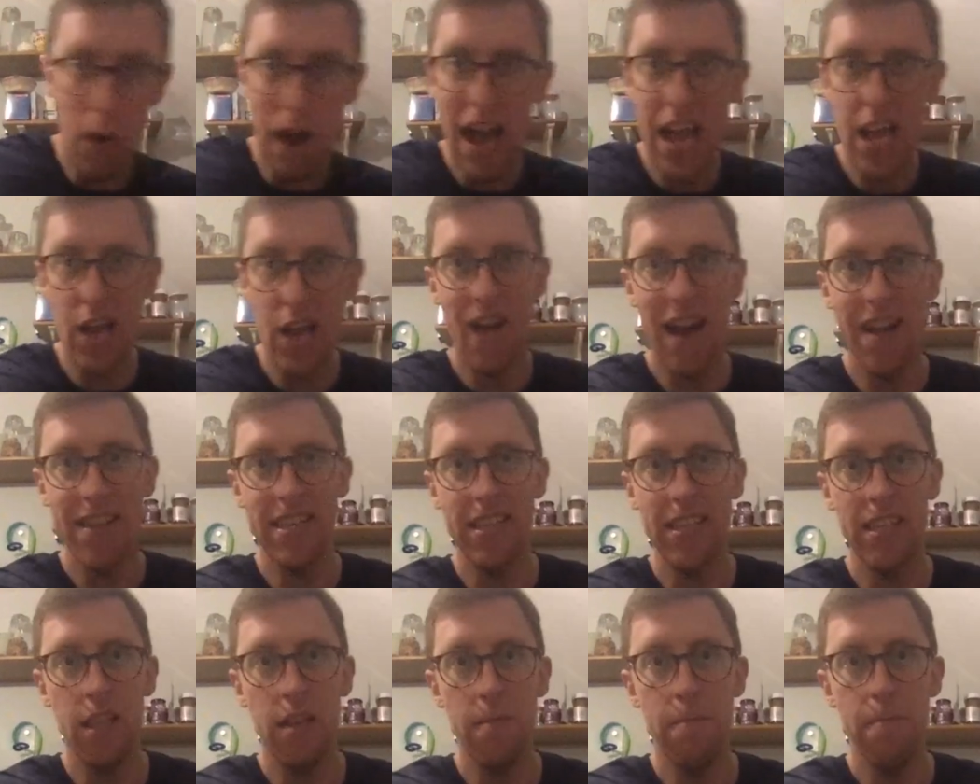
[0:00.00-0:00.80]
you're adding
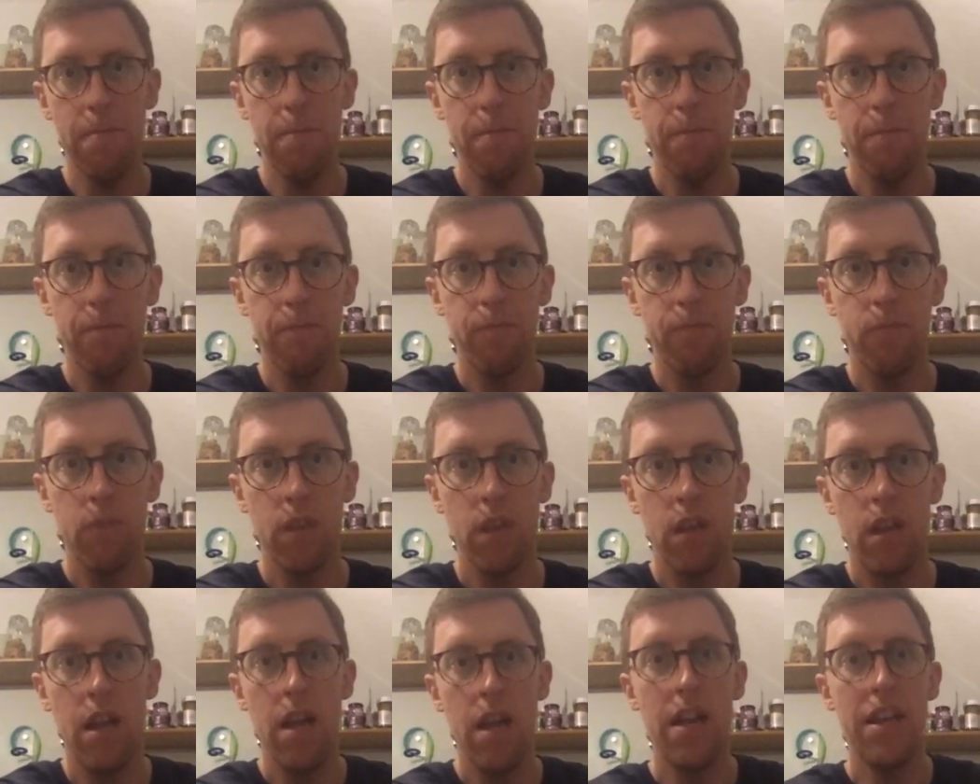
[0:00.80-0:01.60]
them.
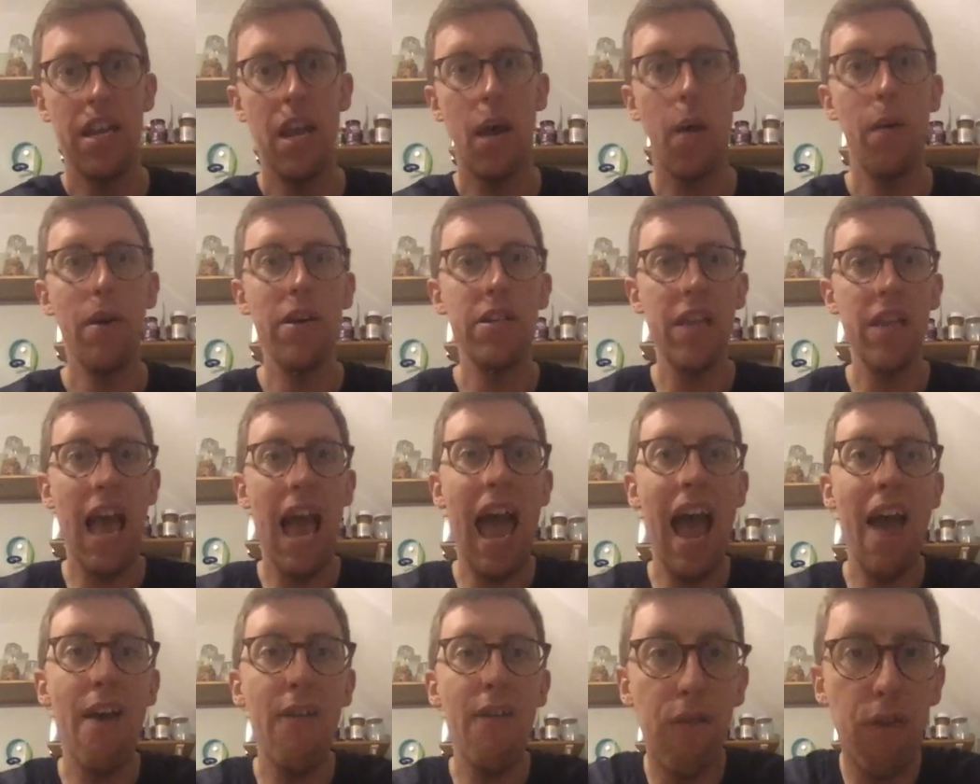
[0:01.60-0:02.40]
Now, is
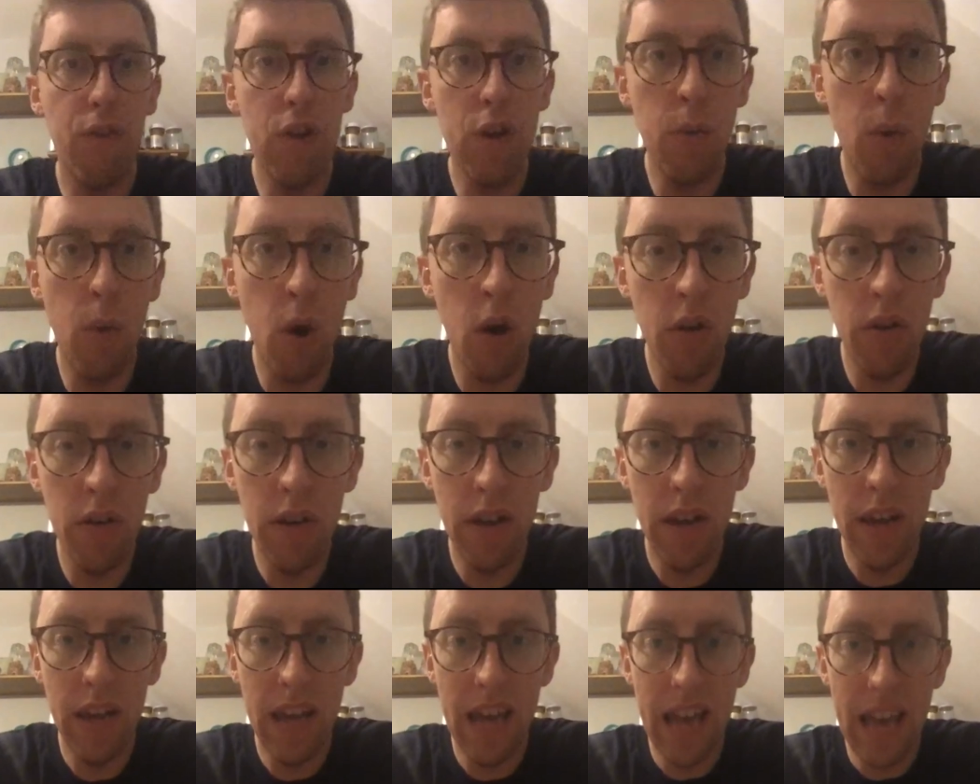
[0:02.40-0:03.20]
everyone
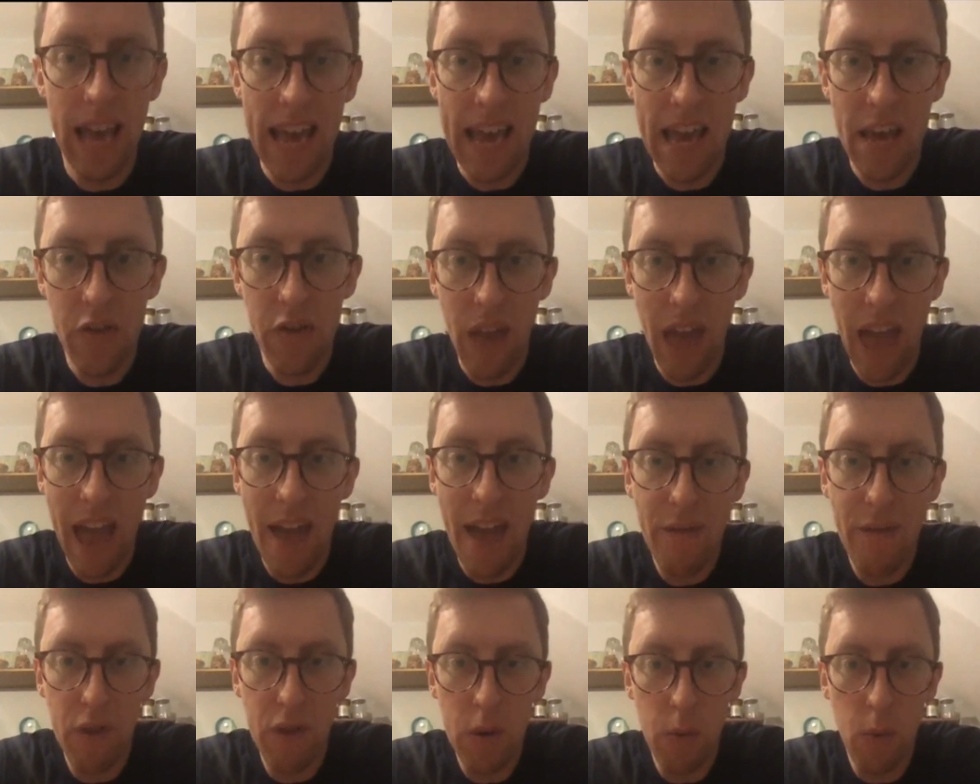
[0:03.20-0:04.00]

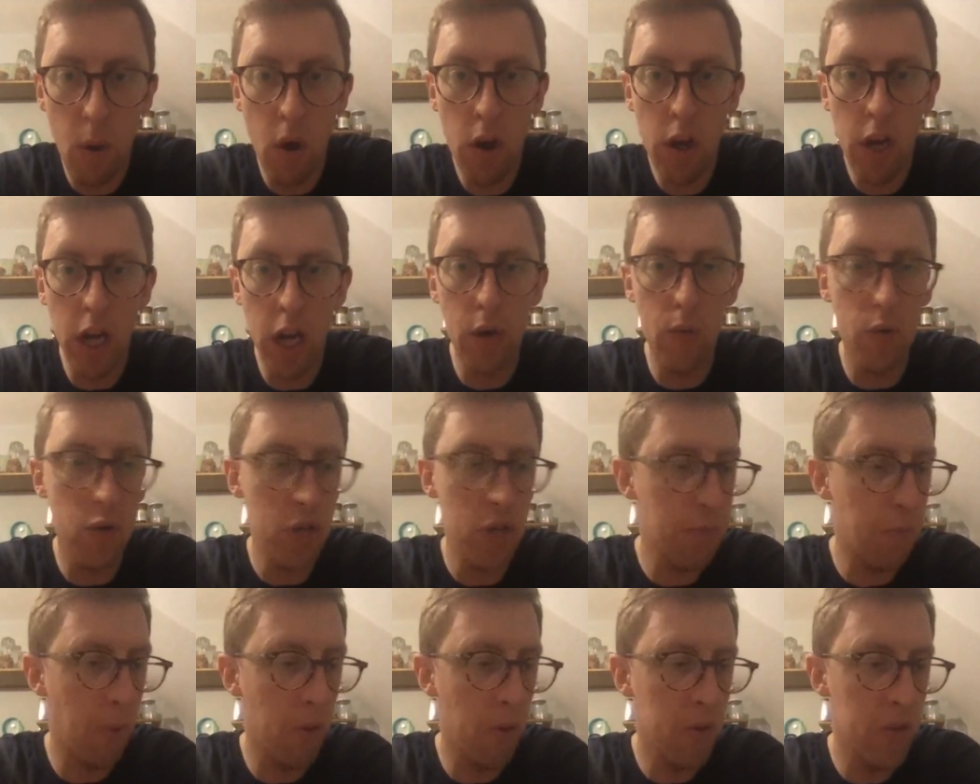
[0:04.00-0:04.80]
going to
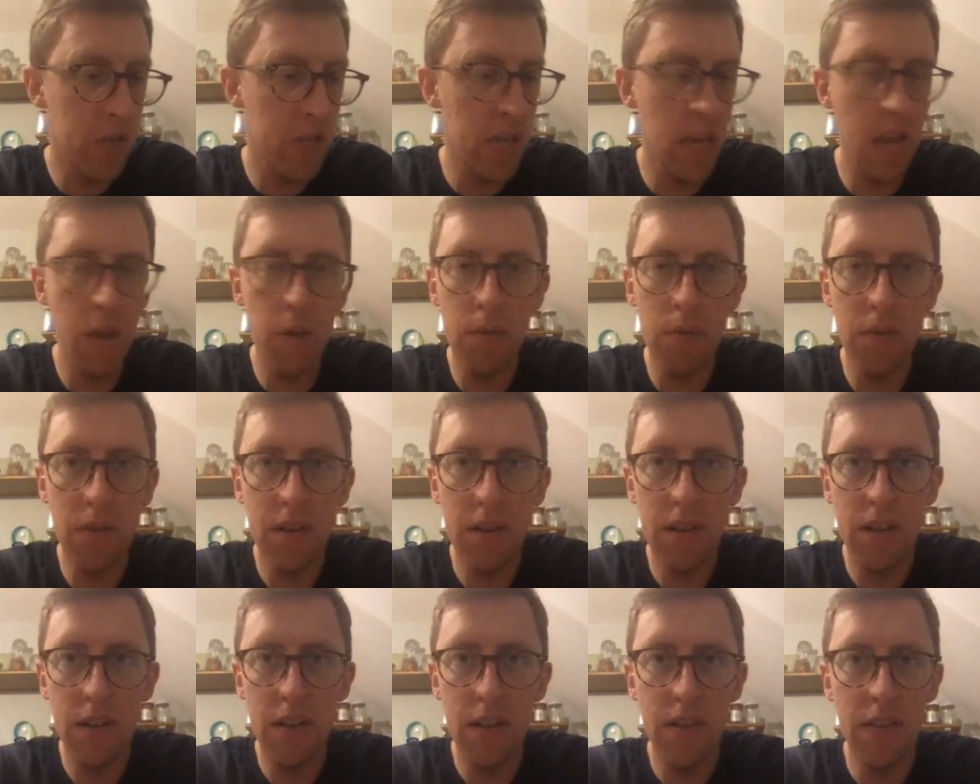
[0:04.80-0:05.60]
respond to you?
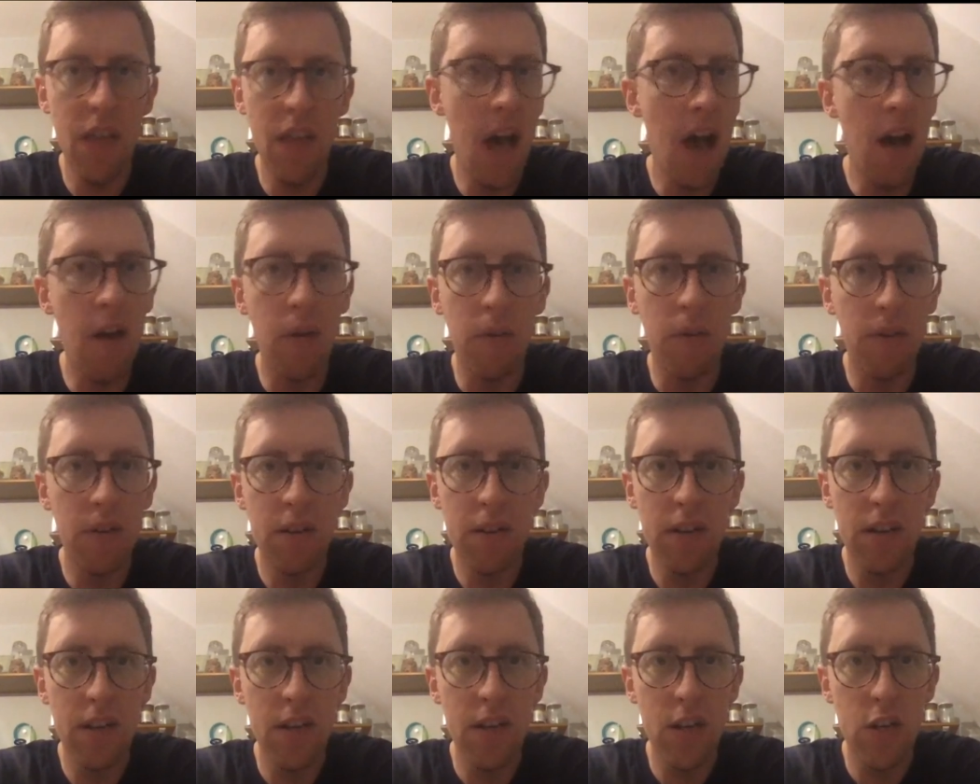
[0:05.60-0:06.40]
No.
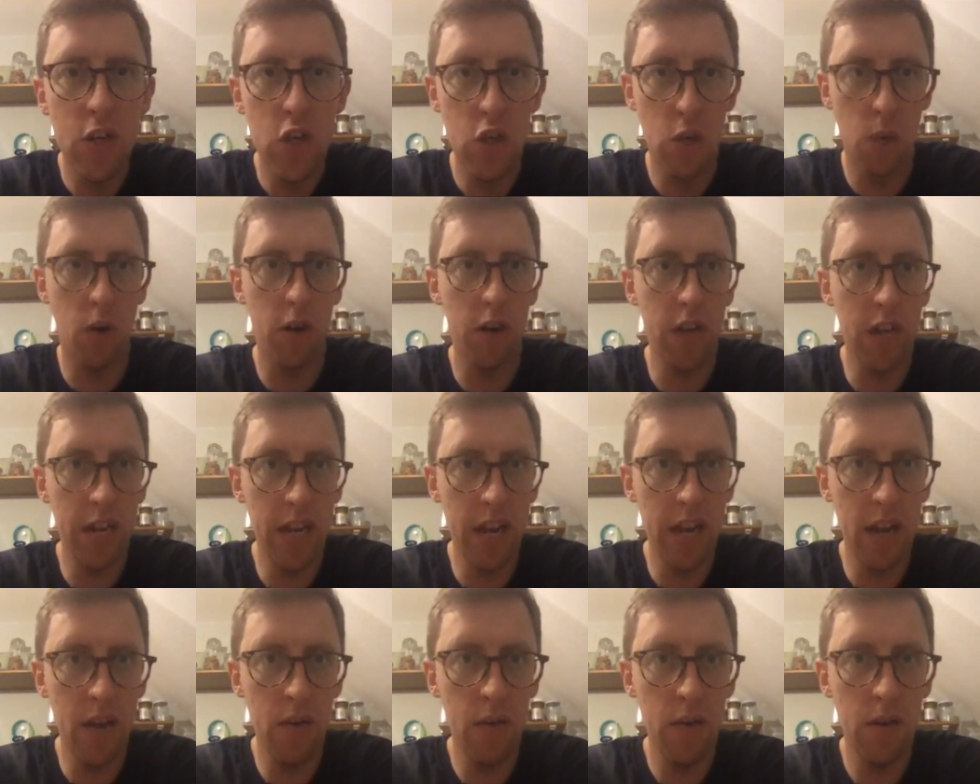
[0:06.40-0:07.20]
So what
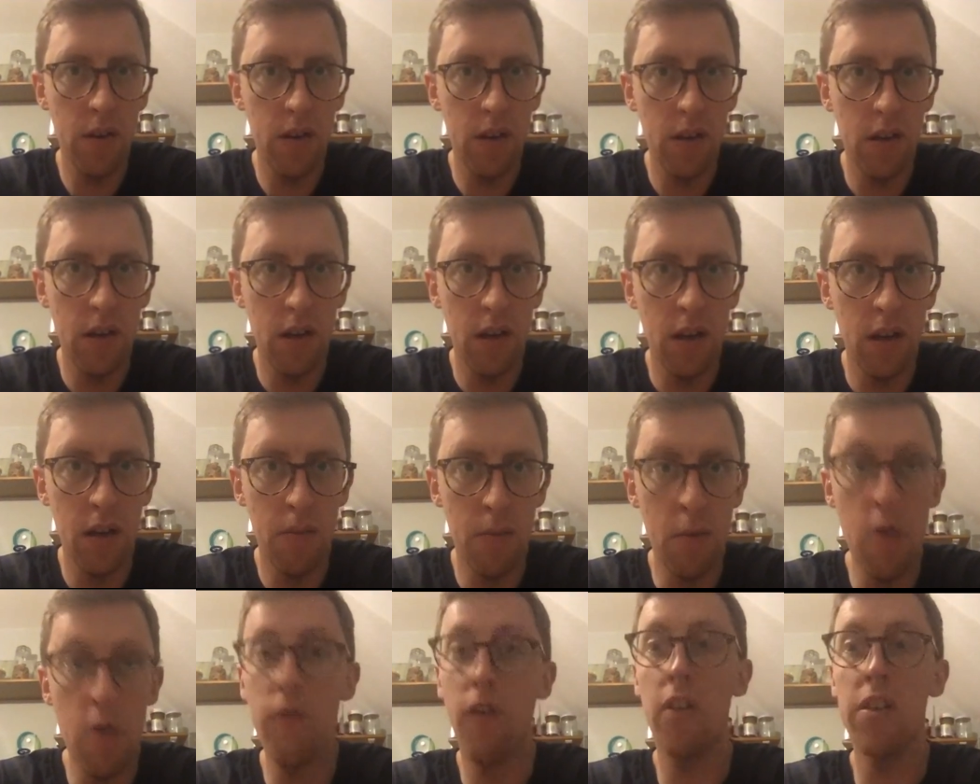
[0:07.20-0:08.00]
do?
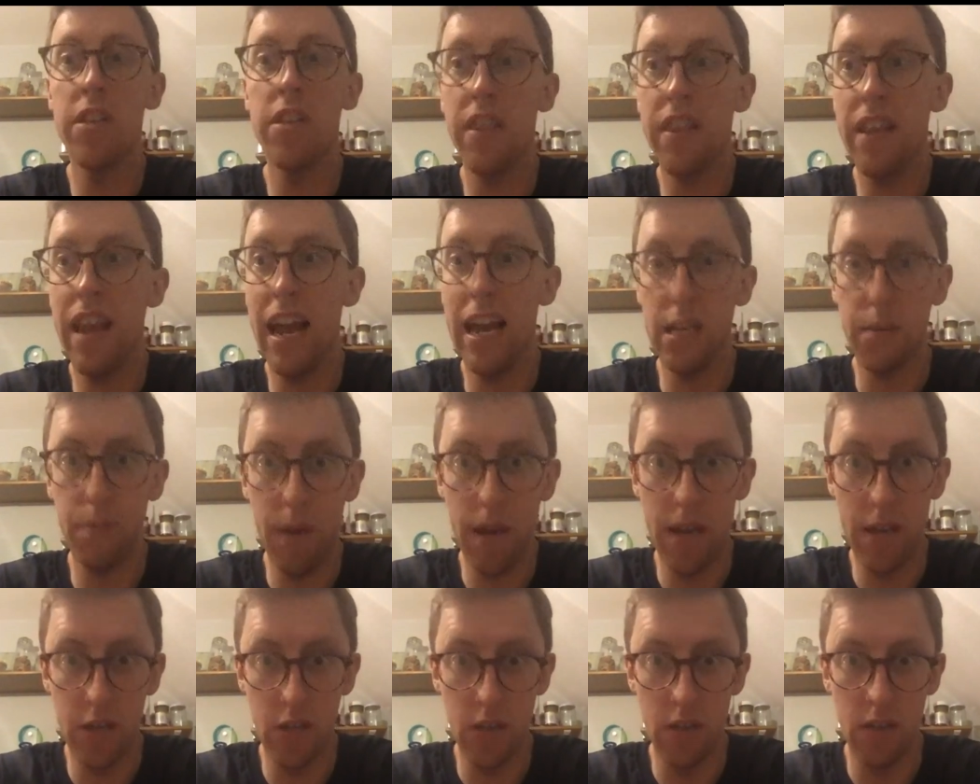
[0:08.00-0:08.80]
Move on to the next
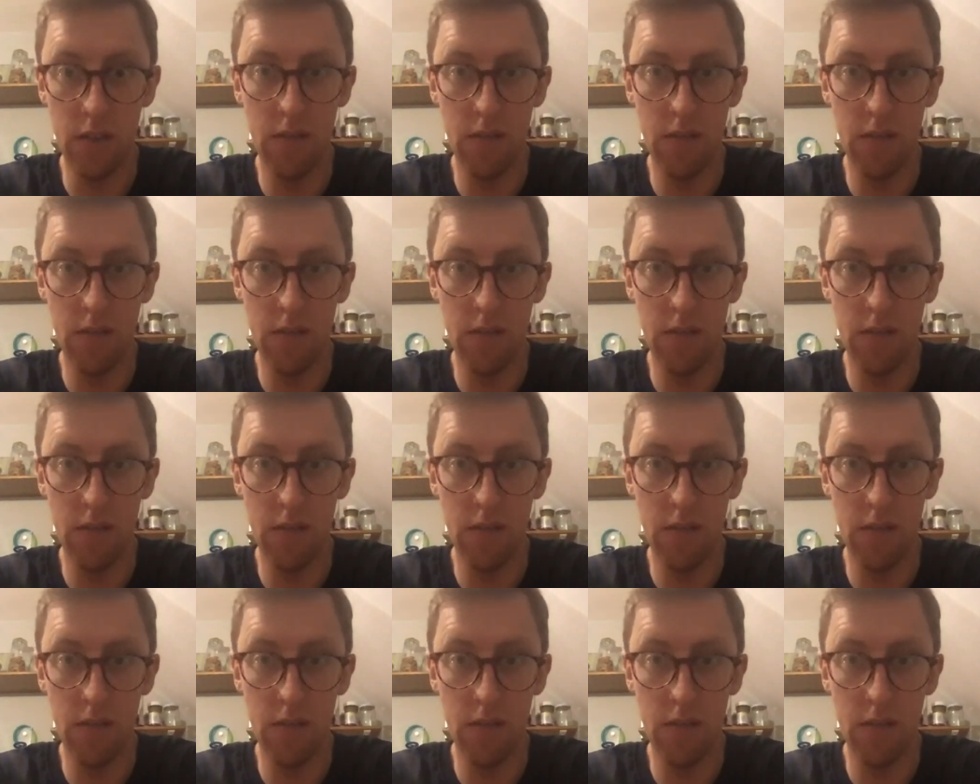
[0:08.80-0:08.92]
person.